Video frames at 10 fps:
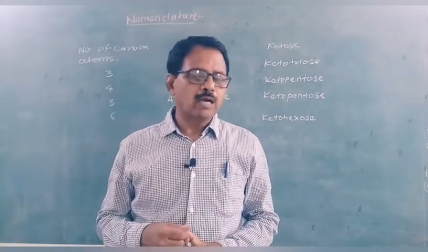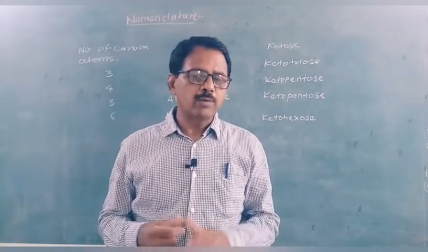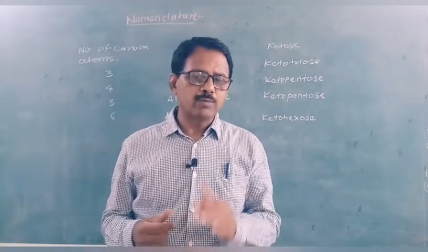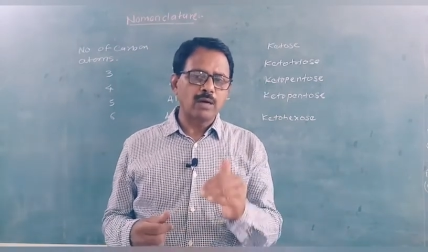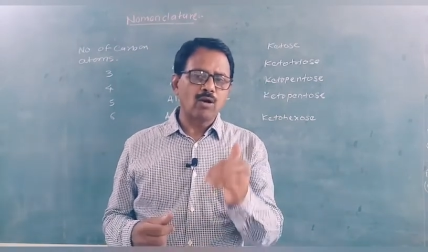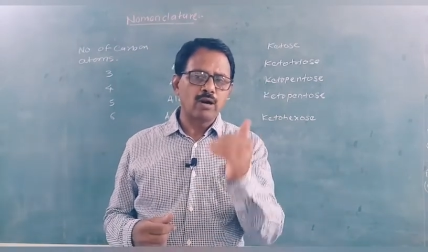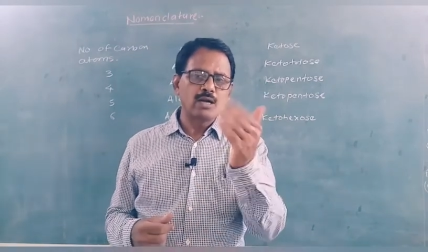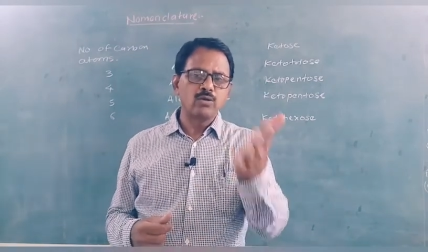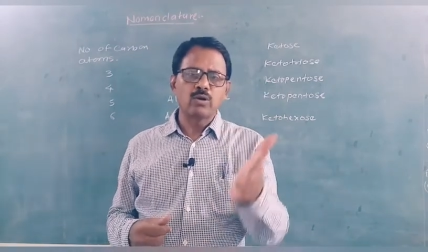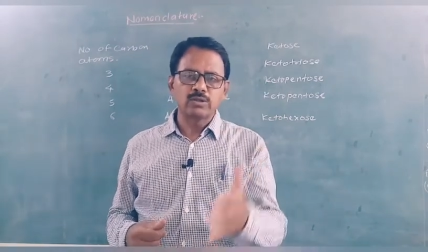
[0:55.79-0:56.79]
That much part
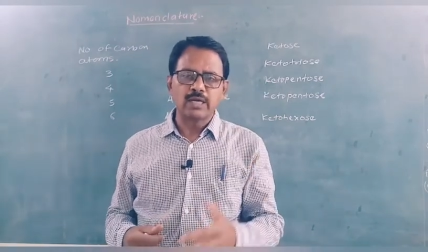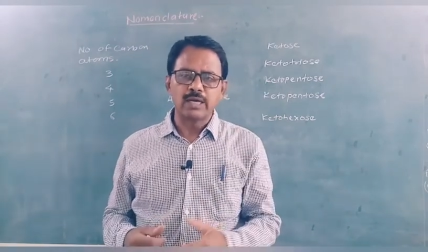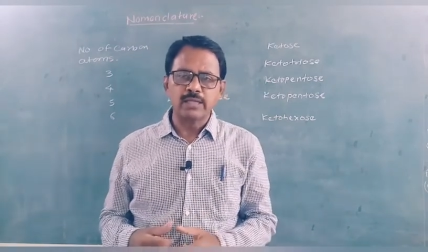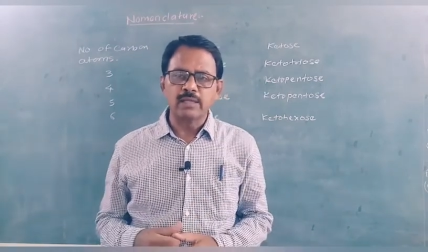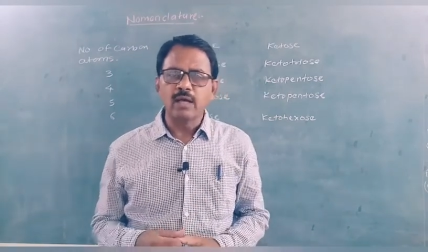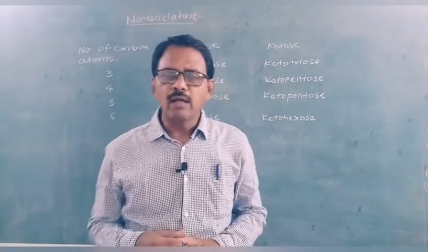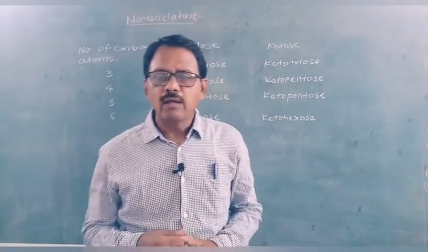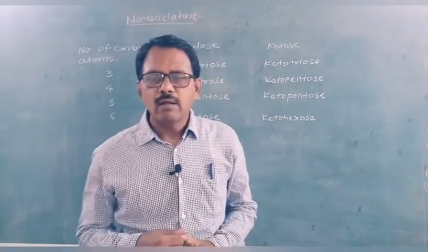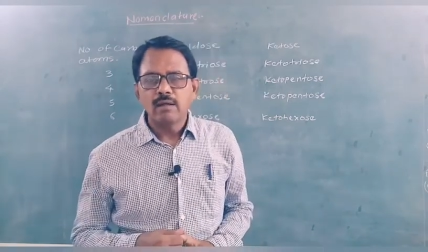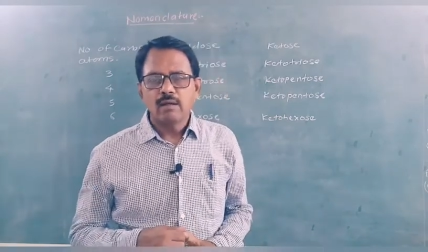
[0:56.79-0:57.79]
already we have studied in the
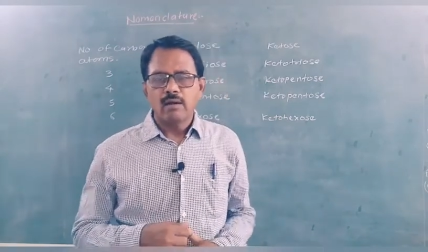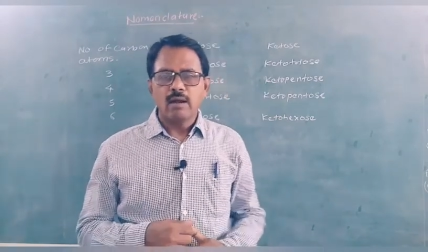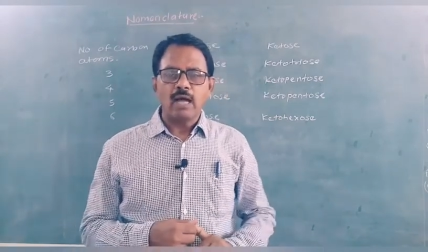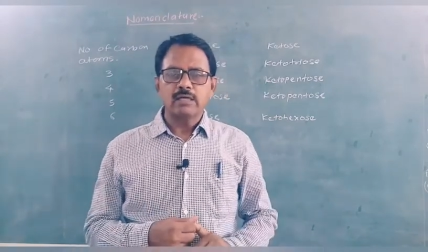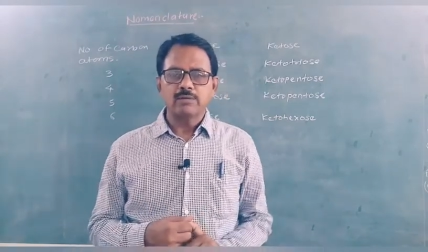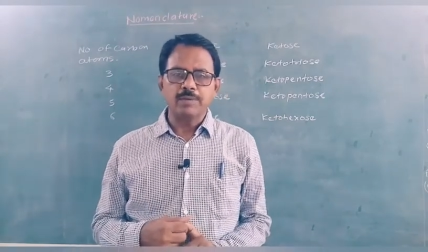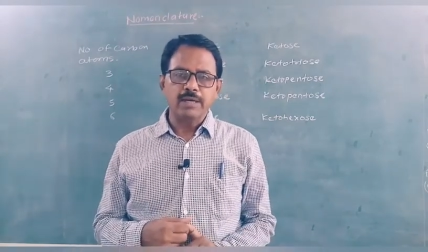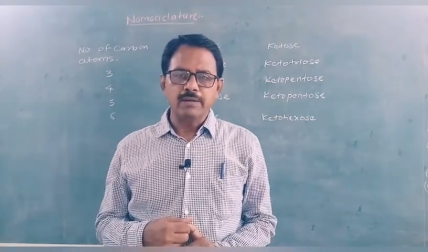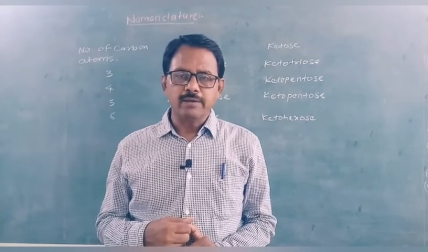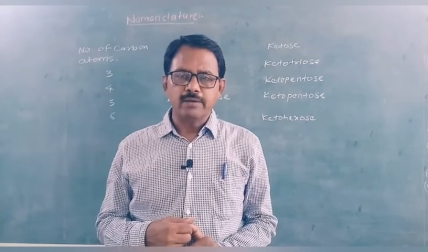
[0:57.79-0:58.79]
last
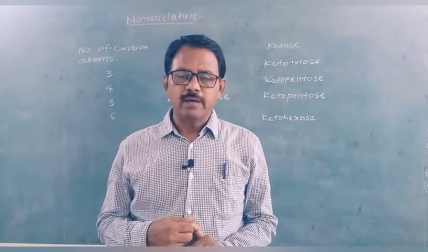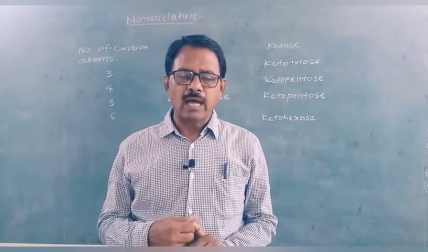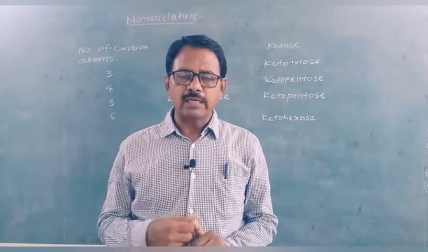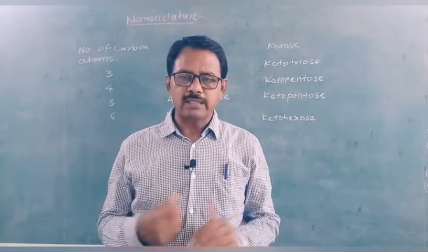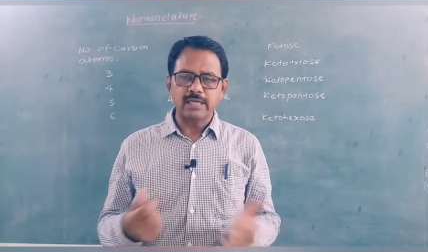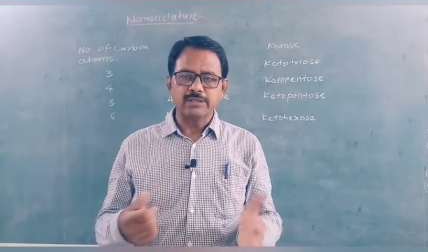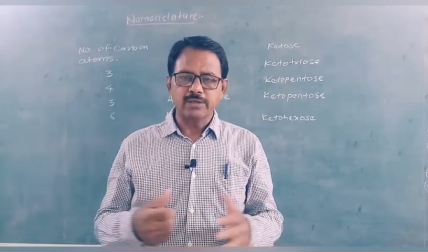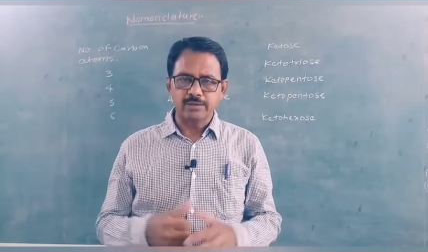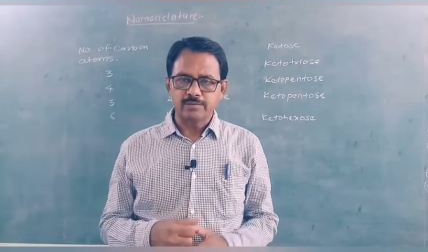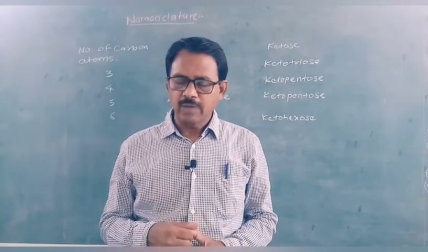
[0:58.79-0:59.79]
lecture.